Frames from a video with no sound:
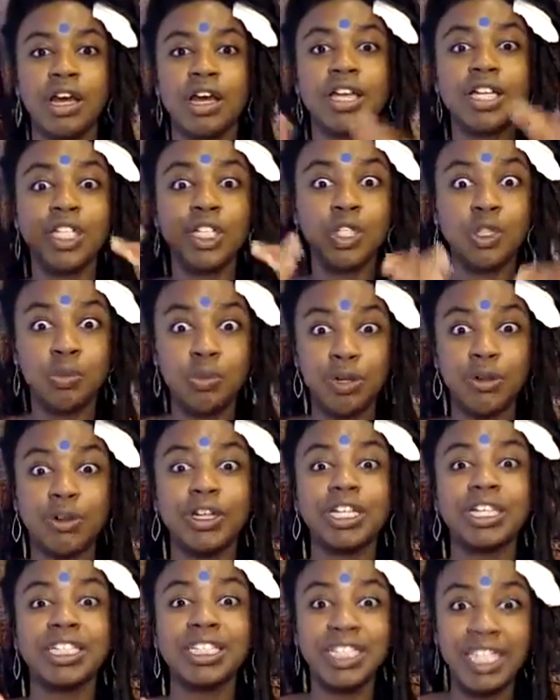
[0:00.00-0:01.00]

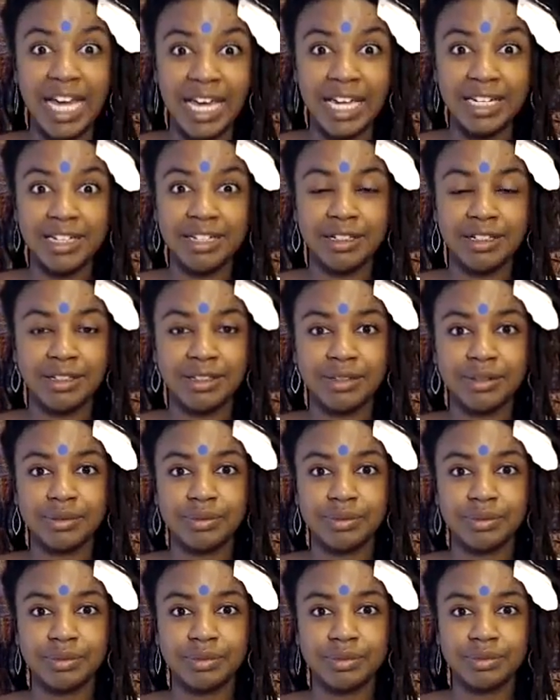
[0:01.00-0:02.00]
spirit-led.
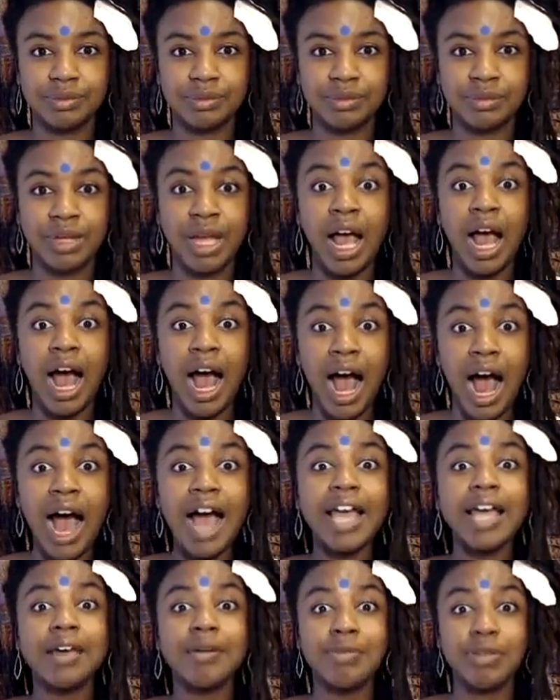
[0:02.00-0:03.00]

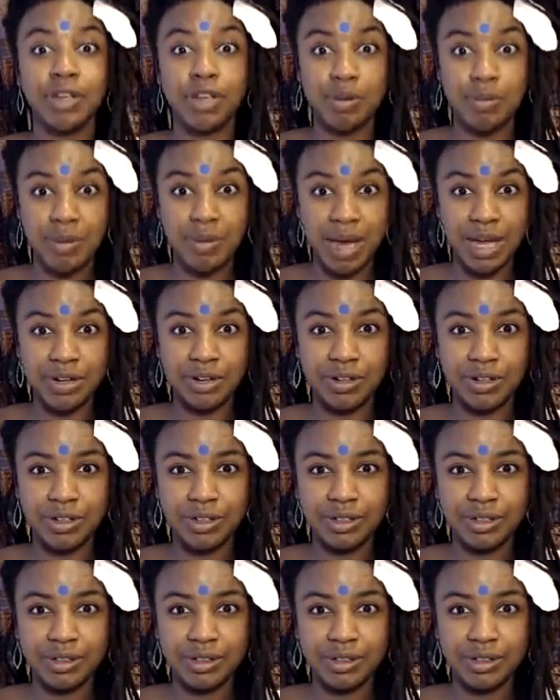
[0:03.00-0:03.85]
I am the commander.